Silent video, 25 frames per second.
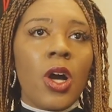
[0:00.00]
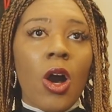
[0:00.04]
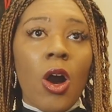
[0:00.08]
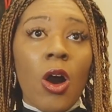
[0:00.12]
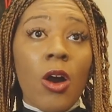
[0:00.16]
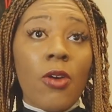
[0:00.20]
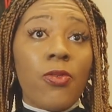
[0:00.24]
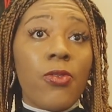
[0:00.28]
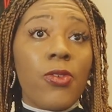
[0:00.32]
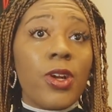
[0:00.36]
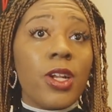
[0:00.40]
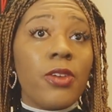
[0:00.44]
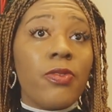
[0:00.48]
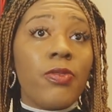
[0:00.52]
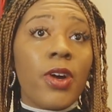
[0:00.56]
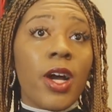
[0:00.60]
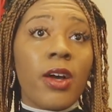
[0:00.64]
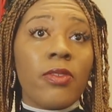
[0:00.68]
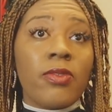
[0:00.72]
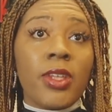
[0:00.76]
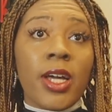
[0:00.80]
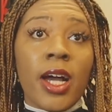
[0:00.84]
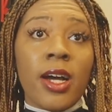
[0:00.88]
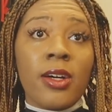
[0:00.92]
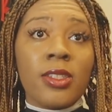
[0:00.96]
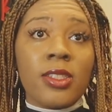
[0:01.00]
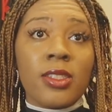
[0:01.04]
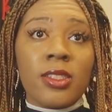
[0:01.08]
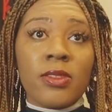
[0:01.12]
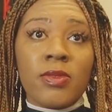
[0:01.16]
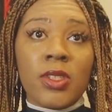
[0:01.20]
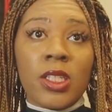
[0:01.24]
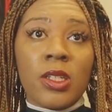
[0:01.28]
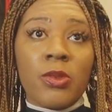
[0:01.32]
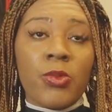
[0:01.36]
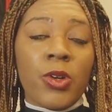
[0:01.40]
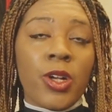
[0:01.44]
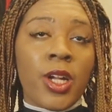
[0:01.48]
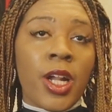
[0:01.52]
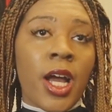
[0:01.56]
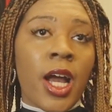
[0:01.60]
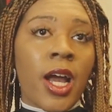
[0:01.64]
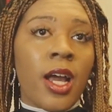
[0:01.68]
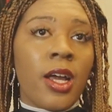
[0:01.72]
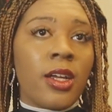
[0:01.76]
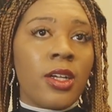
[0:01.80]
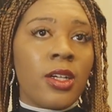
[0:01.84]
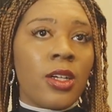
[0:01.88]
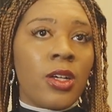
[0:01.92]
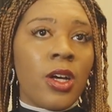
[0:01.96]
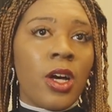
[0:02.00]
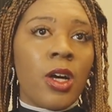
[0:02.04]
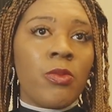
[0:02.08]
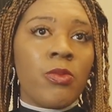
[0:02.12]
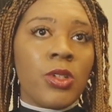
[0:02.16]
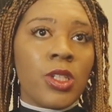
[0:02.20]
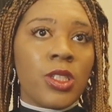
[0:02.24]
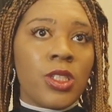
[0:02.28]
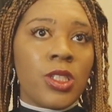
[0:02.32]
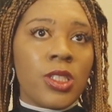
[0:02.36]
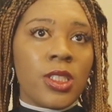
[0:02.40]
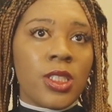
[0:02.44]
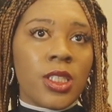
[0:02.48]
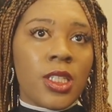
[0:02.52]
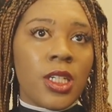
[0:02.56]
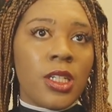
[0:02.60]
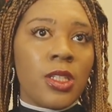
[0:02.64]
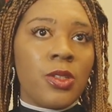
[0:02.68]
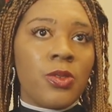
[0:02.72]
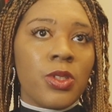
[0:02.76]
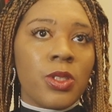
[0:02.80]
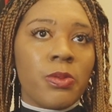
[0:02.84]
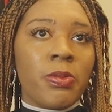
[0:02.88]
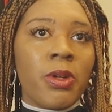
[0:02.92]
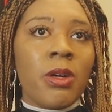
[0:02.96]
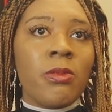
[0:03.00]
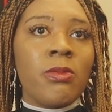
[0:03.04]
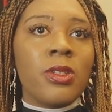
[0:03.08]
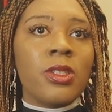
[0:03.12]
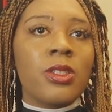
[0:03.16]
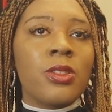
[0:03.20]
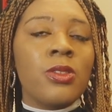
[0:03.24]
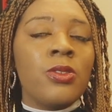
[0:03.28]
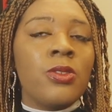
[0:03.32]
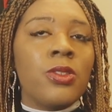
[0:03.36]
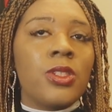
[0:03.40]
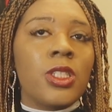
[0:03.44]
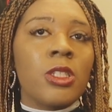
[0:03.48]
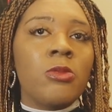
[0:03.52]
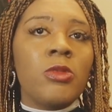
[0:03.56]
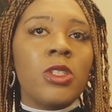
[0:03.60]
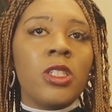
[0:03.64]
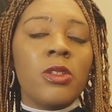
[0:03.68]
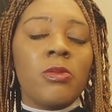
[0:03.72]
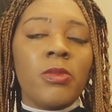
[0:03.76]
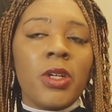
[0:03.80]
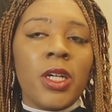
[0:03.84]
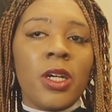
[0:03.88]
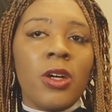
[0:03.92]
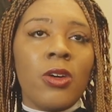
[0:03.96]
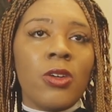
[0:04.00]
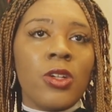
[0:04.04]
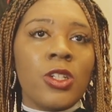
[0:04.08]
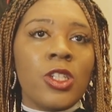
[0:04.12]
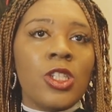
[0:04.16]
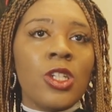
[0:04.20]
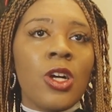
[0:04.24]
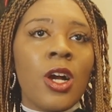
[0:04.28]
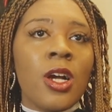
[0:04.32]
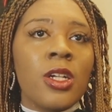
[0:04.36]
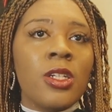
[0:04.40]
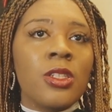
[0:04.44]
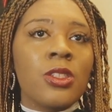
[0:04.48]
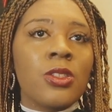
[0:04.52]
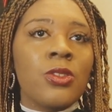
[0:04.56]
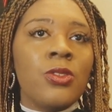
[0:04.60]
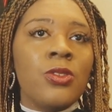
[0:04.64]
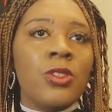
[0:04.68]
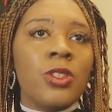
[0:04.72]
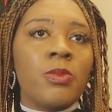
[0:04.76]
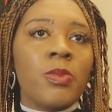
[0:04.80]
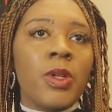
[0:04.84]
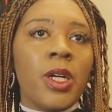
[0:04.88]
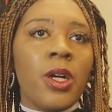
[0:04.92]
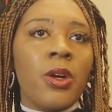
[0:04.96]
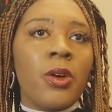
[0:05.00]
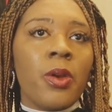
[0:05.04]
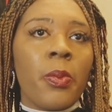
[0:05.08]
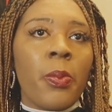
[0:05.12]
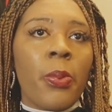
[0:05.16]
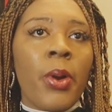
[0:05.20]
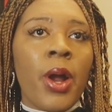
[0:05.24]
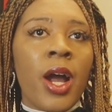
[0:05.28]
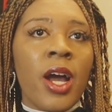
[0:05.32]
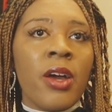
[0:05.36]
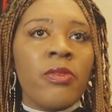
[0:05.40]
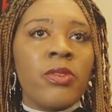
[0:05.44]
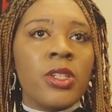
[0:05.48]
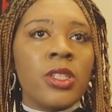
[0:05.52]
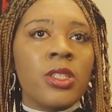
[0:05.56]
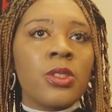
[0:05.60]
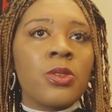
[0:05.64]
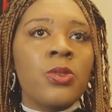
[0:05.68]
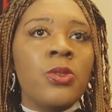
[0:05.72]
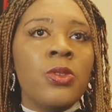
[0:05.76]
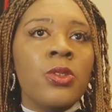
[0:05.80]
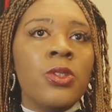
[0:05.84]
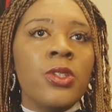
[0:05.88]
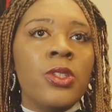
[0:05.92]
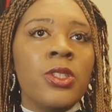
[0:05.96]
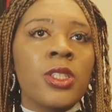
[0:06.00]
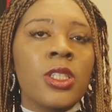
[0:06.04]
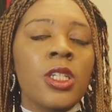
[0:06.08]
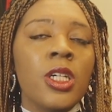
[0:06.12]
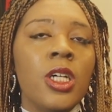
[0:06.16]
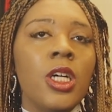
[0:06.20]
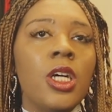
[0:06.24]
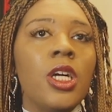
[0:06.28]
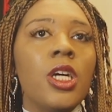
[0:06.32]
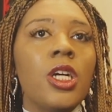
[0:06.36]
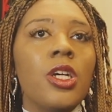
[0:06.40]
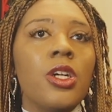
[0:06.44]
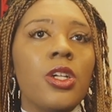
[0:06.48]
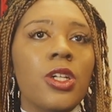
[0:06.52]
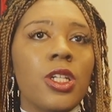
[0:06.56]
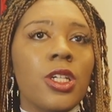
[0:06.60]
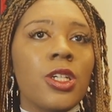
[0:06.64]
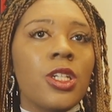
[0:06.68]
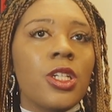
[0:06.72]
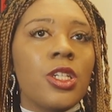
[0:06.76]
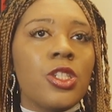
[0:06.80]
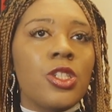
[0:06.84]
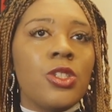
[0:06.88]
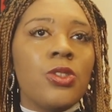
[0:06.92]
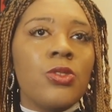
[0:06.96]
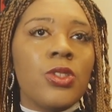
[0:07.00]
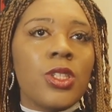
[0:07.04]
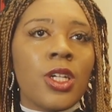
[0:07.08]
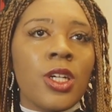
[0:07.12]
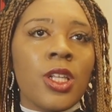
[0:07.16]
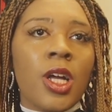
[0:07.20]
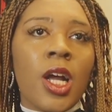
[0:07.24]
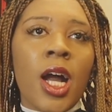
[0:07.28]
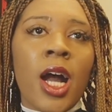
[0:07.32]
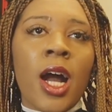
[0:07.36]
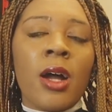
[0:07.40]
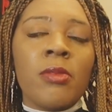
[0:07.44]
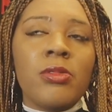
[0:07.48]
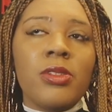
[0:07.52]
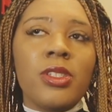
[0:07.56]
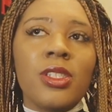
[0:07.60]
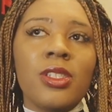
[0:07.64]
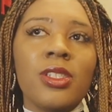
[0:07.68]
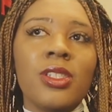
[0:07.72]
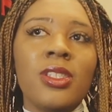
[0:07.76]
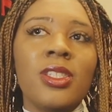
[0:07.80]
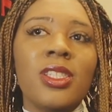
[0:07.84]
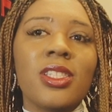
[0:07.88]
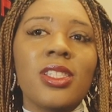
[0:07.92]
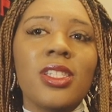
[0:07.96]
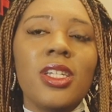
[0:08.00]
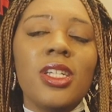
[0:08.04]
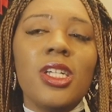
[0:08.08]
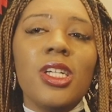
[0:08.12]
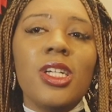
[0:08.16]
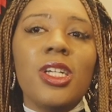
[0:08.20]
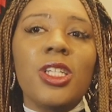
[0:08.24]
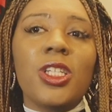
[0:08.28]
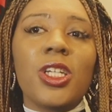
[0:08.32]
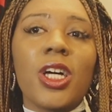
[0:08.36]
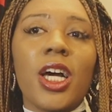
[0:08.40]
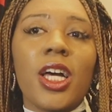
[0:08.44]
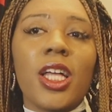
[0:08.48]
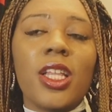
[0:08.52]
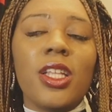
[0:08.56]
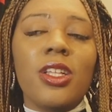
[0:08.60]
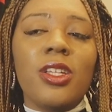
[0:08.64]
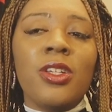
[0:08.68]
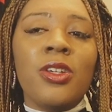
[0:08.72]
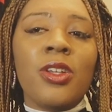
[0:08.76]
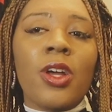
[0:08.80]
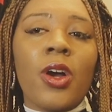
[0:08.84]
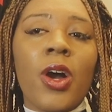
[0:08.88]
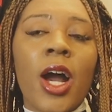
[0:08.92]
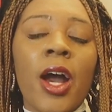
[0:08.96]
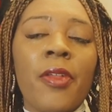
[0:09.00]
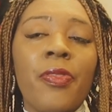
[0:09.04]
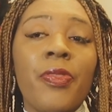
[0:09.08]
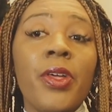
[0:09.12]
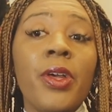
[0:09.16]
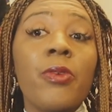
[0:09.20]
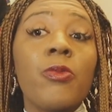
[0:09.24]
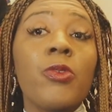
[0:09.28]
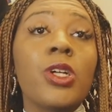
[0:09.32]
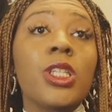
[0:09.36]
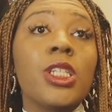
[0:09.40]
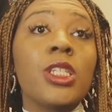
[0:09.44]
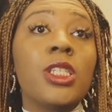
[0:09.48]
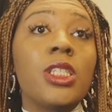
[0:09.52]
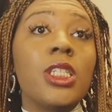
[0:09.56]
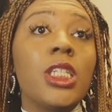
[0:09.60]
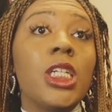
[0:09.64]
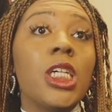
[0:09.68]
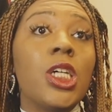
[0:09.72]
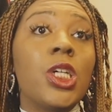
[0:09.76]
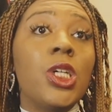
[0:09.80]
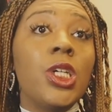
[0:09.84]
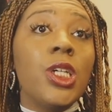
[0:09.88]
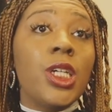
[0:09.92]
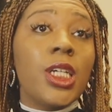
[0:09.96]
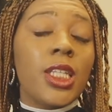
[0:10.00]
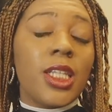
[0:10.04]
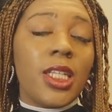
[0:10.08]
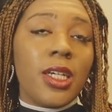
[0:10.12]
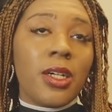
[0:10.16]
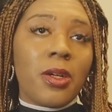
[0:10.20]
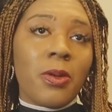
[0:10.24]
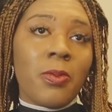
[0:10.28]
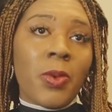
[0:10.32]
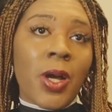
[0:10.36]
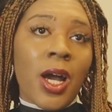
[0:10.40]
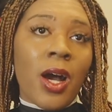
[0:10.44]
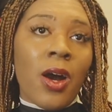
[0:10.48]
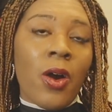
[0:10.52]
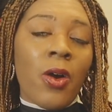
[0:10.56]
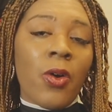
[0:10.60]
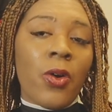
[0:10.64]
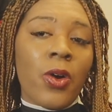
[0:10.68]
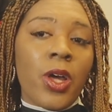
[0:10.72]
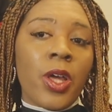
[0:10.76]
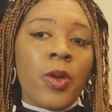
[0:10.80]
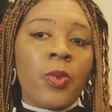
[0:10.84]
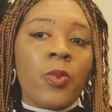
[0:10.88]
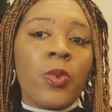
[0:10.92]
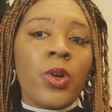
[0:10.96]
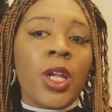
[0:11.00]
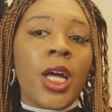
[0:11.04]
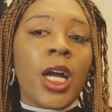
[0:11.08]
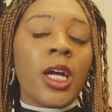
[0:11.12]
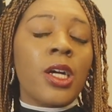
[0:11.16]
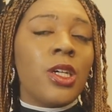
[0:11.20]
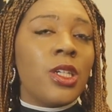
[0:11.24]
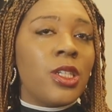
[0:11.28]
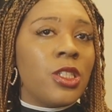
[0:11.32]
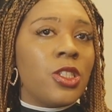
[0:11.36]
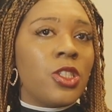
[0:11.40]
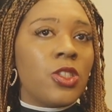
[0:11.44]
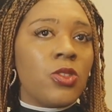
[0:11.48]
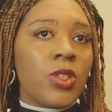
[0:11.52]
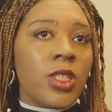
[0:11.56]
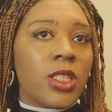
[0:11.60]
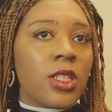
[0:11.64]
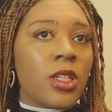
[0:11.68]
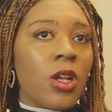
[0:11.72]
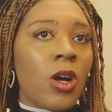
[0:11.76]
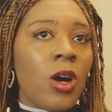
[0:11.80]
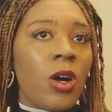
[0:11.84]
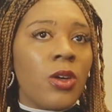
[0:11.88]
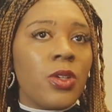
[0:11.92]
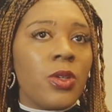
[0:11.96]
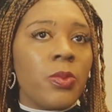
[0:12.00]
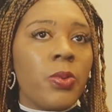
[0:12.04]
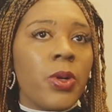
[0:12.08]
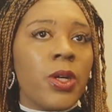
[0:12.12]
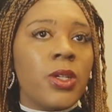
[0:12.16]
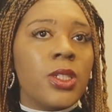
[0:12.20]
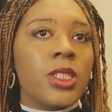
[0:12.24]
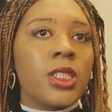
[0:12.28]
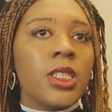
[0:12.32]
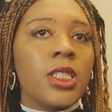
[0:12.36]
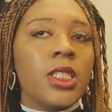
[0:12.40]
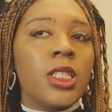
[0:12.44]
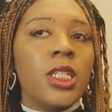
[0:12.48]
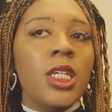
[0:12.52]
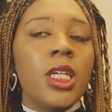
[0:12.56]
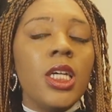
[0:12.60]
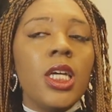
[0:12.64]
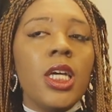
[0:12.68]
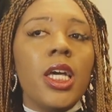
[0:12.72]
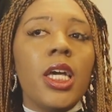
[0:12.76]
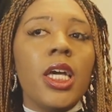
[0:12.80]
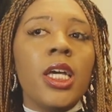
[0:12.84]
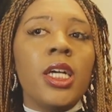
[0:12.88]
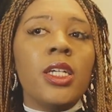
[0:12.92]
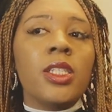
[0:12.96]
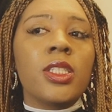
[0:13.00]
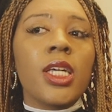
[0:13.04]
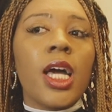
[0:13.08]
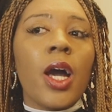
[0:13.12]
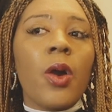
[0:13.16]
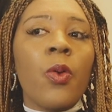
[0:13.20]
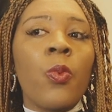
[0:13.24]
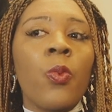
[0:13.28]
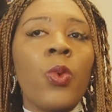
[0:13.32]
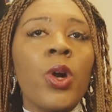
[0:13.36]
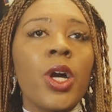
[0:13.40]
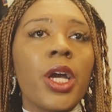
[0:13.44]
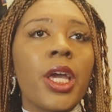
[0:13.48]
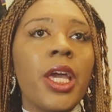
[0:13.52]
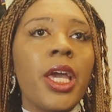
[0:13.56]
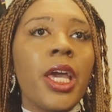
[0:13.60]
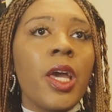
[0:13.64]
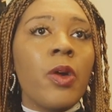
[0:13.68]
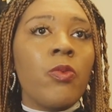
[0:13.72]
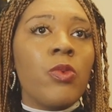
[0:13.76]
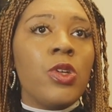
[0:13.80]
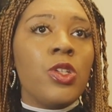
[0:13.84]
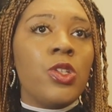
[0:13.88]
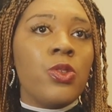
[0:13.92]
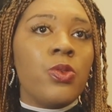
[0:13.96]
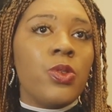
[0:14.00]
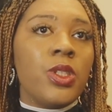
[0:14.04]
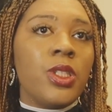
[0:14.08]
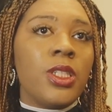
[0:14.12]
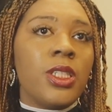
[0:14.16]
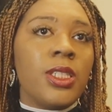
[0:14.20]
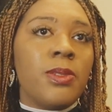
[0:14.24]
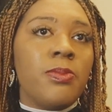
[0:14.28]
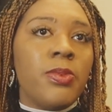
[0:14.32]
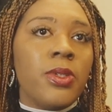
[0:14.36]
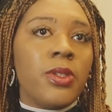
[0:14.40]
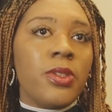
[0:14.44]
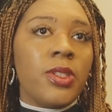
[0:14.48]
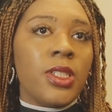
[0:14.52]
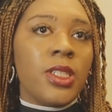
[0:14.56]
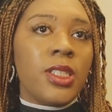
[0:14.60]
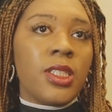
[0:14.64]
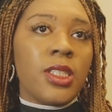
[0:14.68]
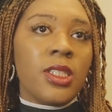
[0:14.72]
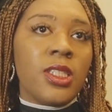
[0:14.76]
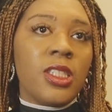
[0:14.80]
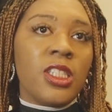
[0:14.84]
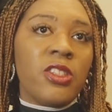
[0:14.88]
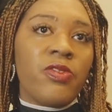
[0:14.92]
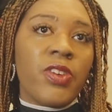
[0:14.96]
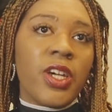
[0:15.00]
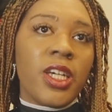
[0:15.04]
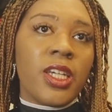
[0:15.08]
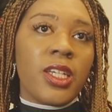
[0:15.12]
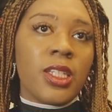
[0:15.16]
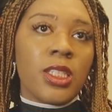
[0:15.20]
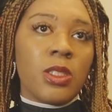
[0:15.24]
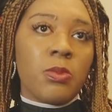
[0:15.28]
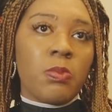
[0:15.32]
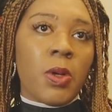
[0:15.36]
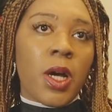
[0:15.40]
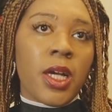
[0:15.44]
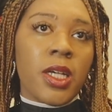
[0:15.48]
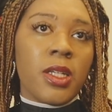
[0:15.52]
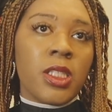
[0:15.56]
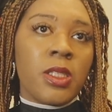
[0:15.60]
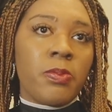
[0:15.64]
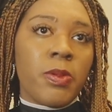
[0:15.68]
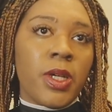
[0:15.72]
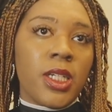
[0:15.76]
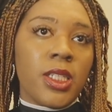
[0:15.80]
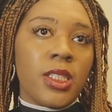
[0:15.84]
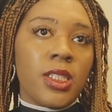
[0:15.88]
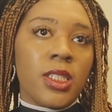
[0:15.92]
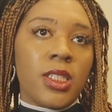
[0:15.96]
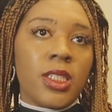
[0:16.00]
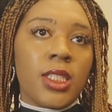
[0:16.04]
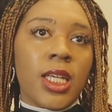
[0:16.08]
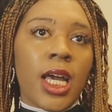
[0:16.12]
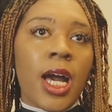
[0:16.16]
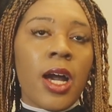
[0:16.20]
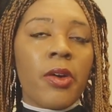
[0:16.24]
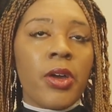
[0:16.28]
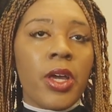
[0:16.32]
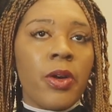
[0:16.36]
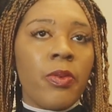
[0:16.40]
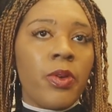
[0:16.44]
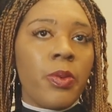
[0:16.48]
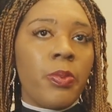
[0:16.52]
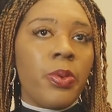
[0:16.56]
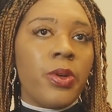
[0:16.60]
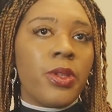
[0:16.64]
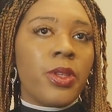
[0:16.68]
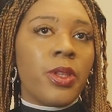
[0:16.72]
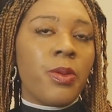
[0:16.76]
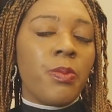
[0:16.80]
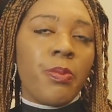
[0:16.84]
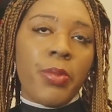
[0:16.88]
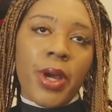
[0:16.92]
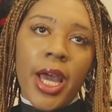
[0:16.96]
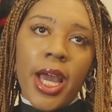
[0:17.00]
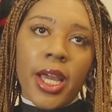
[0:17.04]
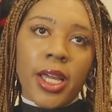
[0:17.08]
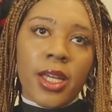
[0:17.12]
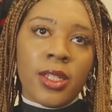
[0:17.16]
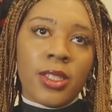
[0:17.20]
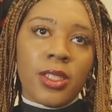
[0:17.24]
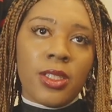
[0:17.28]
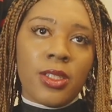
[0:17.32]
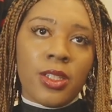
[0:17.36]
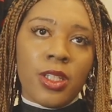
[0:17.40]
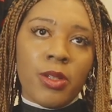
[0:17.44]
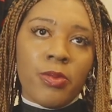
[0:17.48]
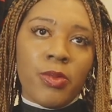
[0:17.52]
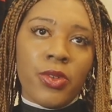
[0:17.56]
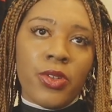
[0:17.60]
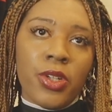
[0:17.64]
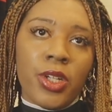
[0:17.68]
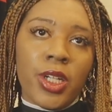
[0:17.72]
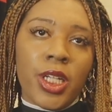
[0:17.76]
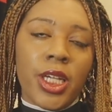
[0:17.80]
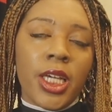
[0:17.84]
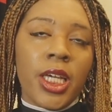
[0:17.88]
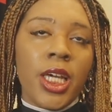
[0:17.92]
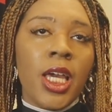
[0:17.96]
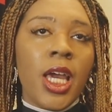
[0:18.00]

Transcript: All 45,000 of them are not coming to St. Louis public schools. Some of them may go to charter schools, may go to private schools. You know, they're going to choose other options. So I think what the city could think about, and what I could do as an alderperson, is what can we do with these buildings and these vacant spaces? How can we put them back into community?